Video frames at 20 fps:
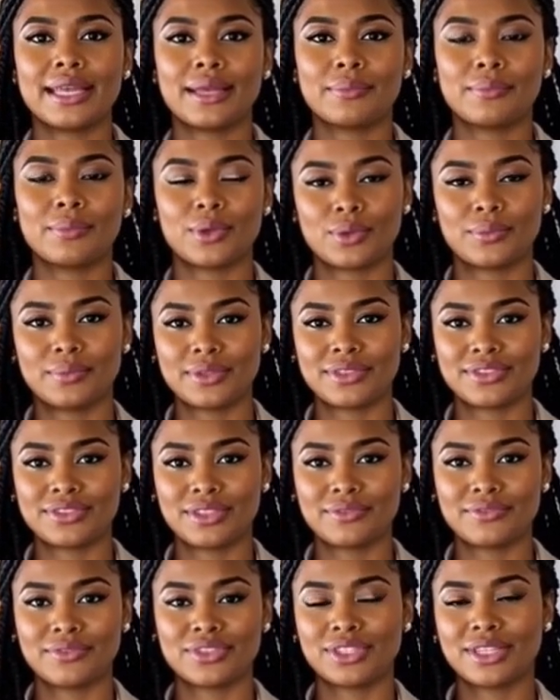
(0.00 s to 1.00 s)
and purpose
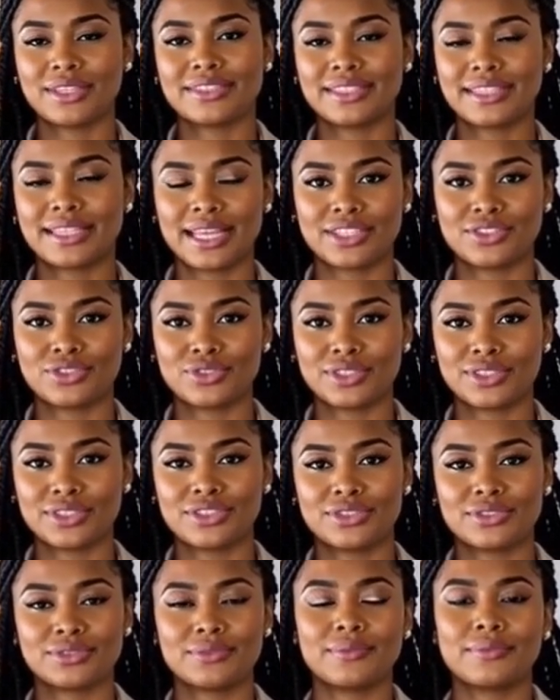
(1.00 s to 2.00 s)
of adjusting
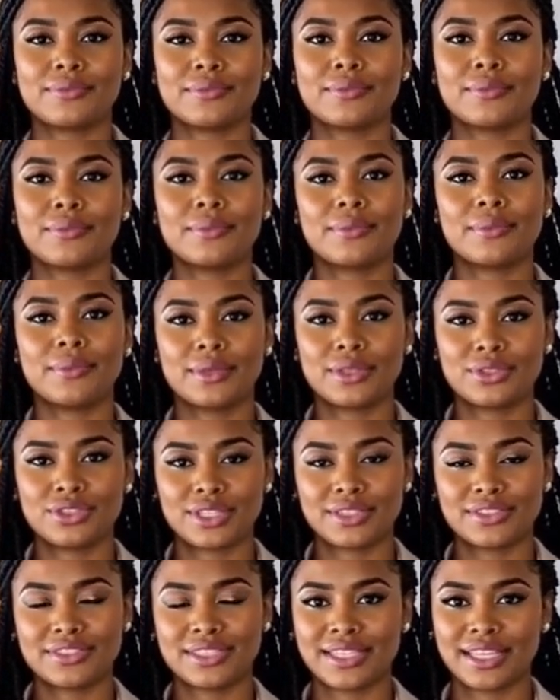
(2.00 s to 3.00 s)
entries.
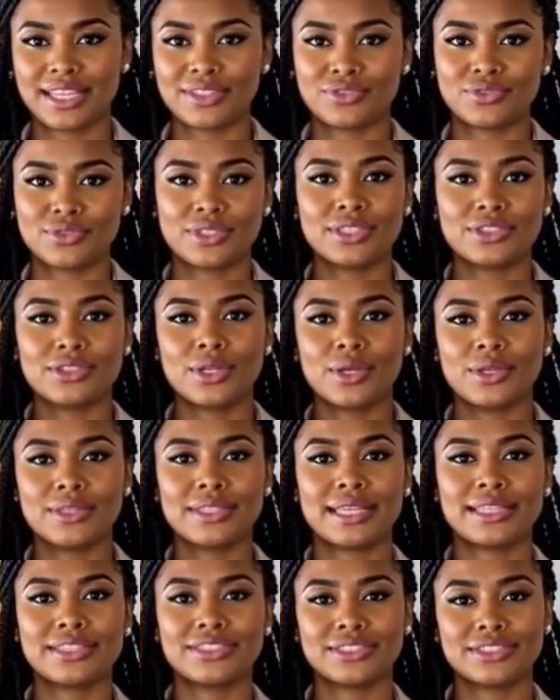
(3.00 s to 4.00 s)
Adjusting entries are
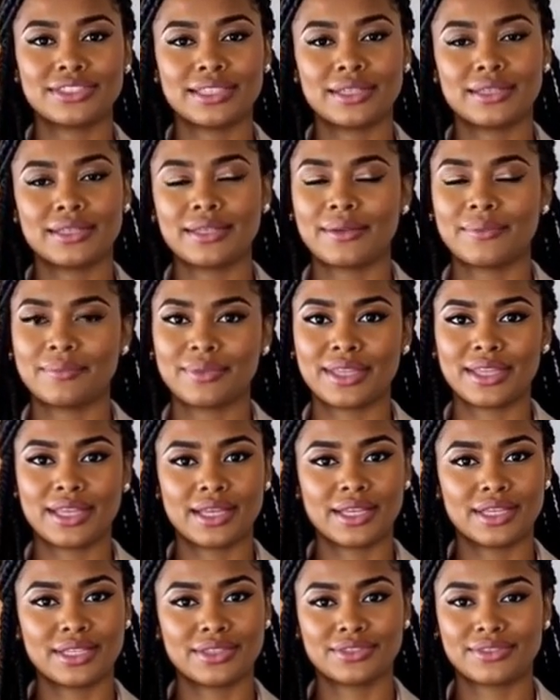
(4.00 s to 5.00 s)
necessary
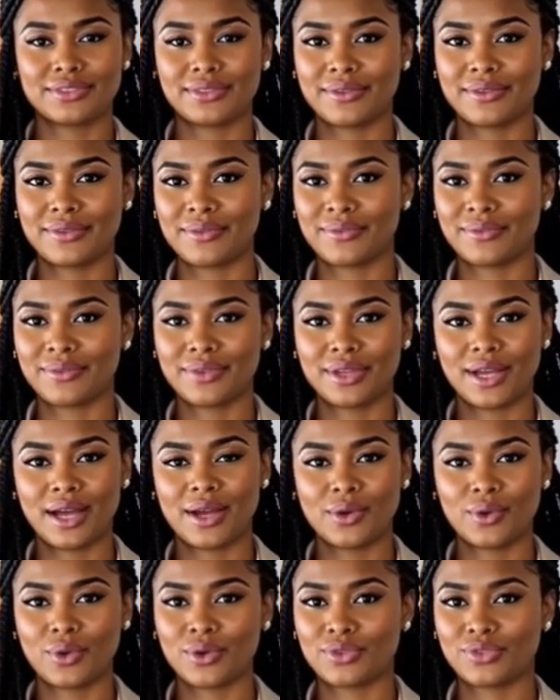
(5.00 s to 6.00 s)
because not
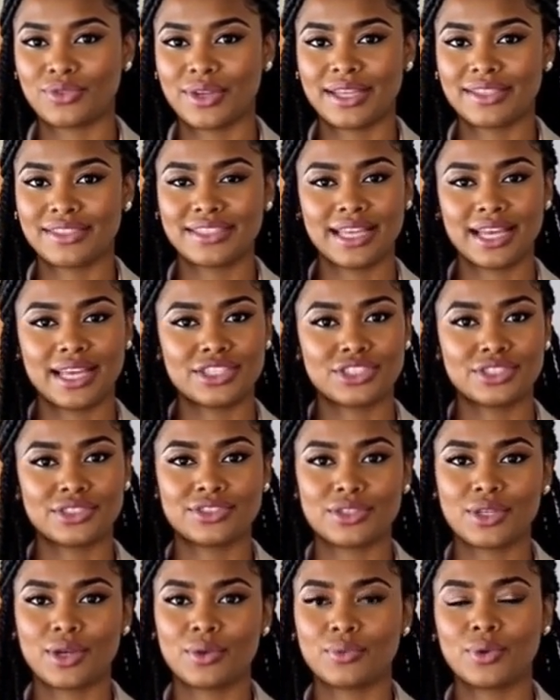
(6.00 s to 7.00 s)
all transactions
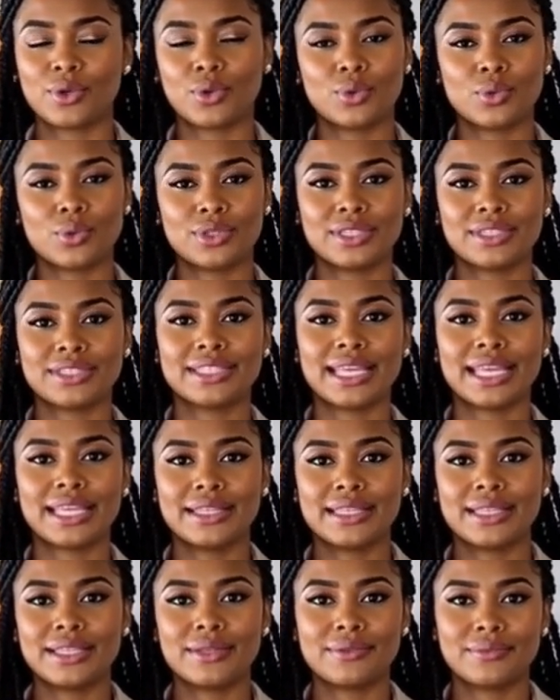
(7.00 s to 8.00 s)
are recorded
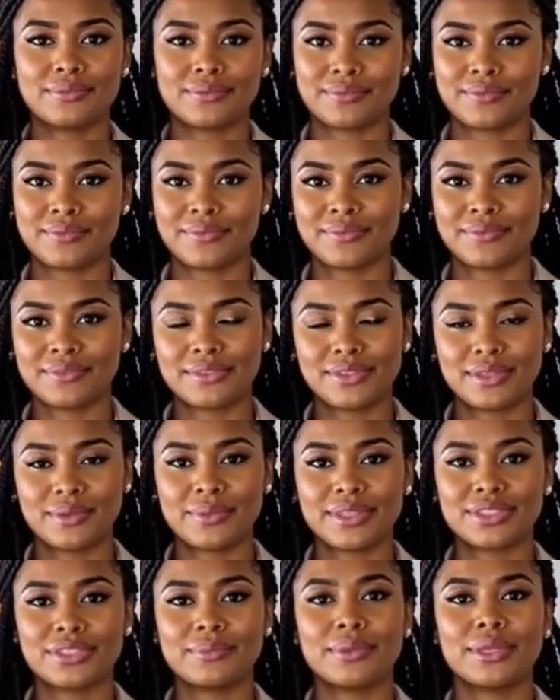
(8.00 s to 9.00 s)
daily. Some
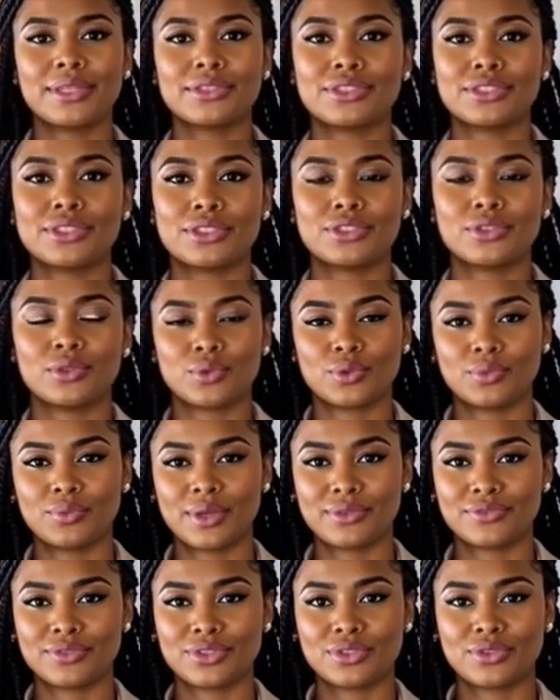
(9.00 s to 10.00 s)
expenses or
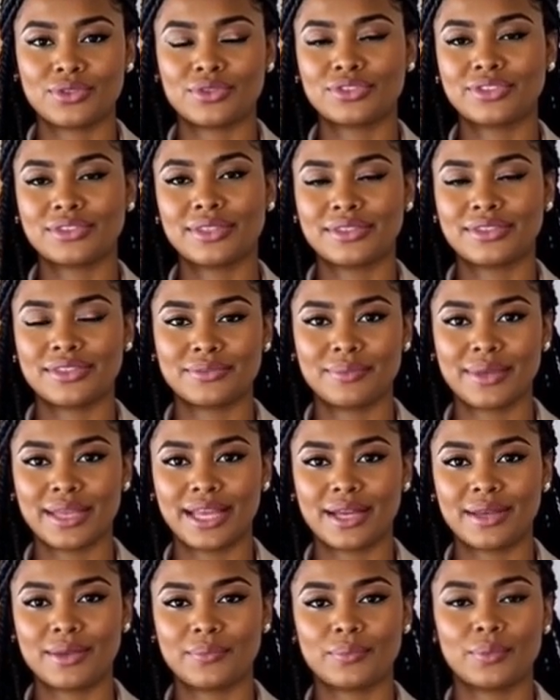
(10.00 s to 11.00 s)
revenues
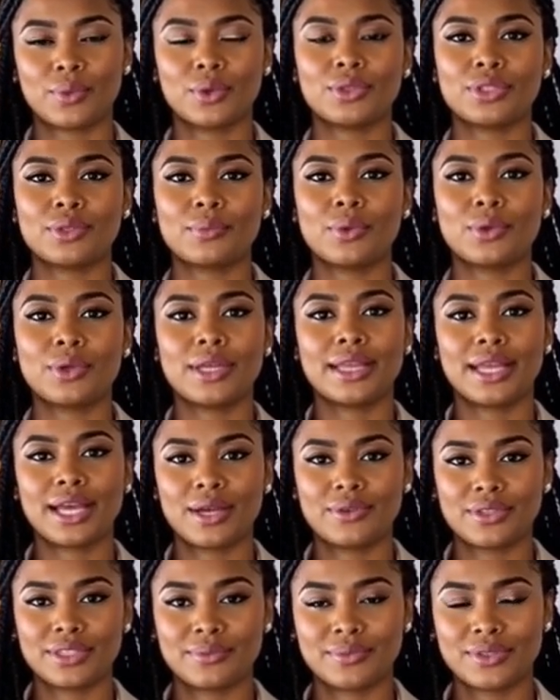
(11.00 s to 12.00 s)
span multiple
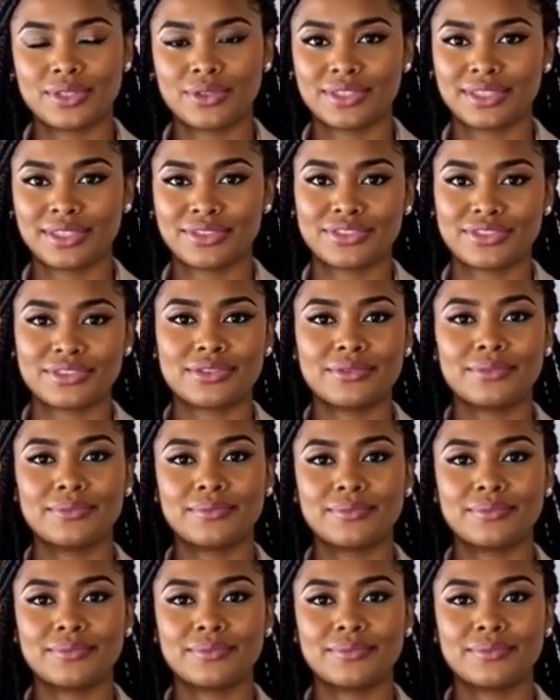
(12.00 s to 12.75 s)
accounting periods.